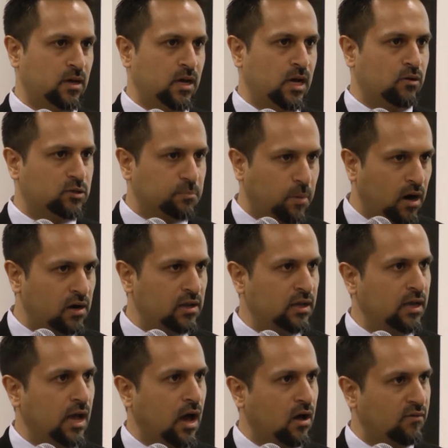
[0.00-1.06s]
It was
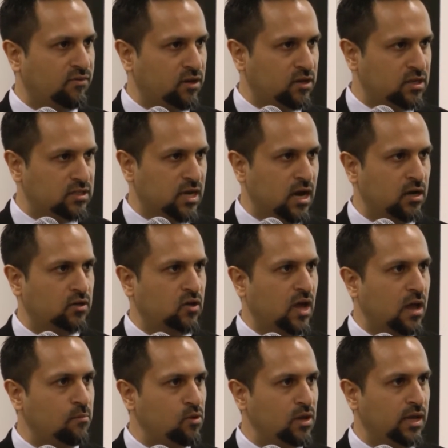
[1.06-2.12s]
partly out of her desire
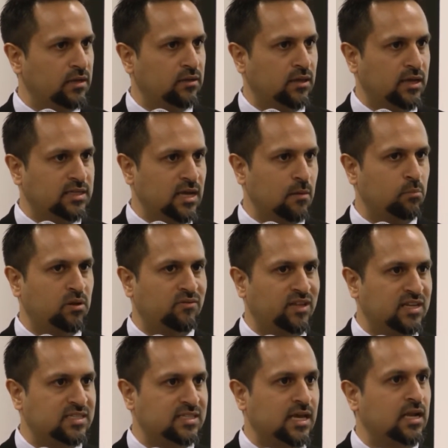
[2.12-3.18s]
to emulate the example of
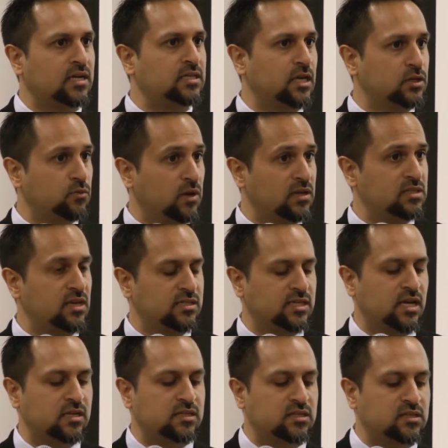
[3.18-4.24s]
the ascetics as well as the
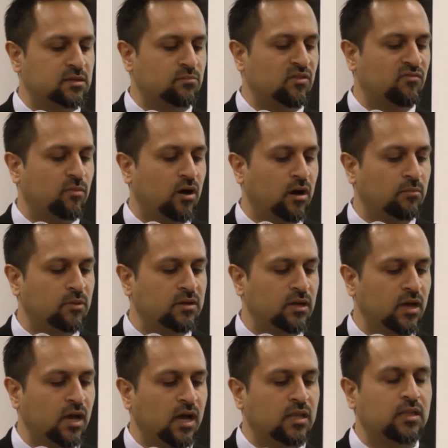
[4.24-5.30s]
asceticism of Muhammad
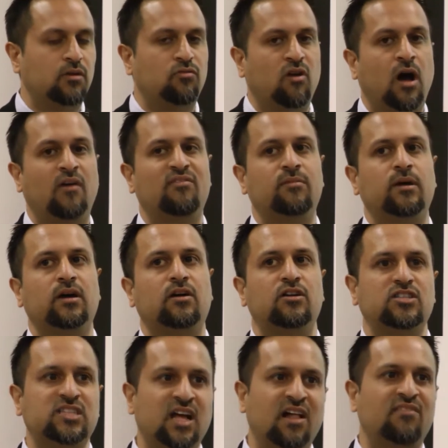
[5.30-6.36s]
that Rabia
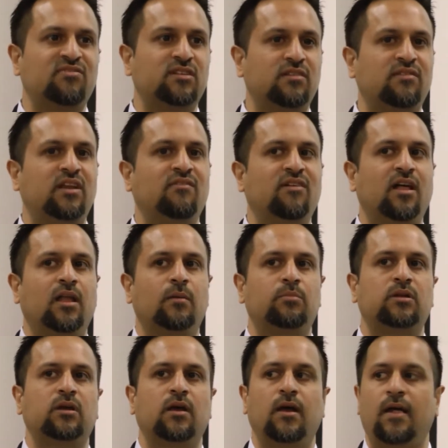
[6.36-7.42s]
herself
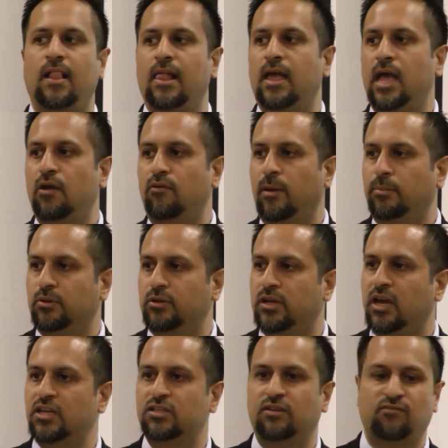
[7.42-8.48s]
developed a
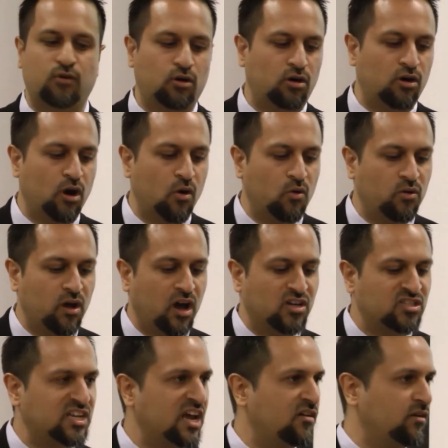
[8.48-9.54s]
reputation for her own
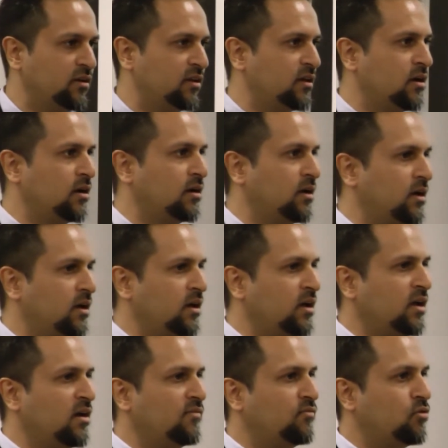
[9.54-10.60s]
austerity,
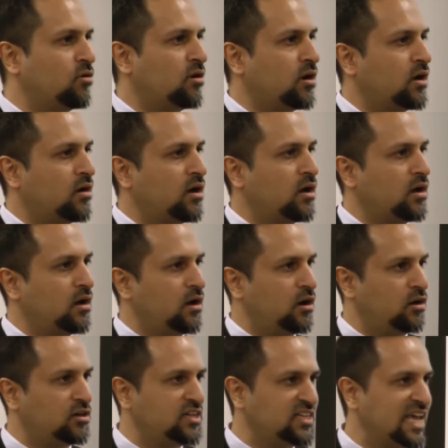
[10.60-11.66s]
for
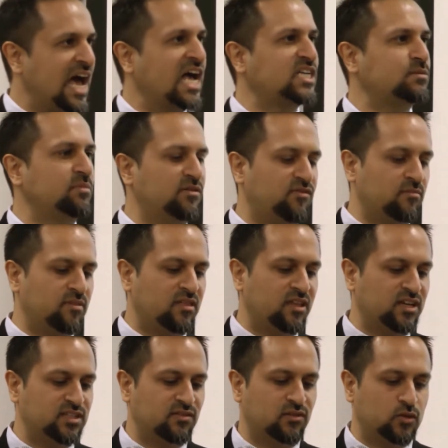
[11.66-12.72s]
her detachment from the
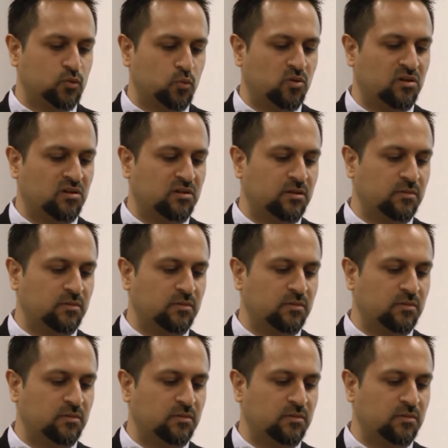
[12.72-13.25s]
things of this world.